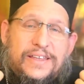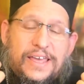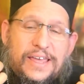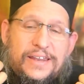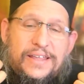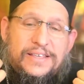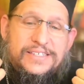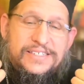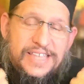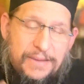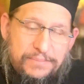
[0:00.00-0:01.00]
and
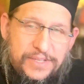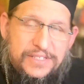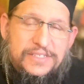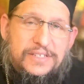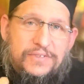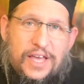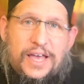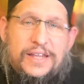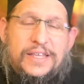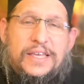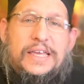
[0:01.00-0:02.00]
acceptance of God.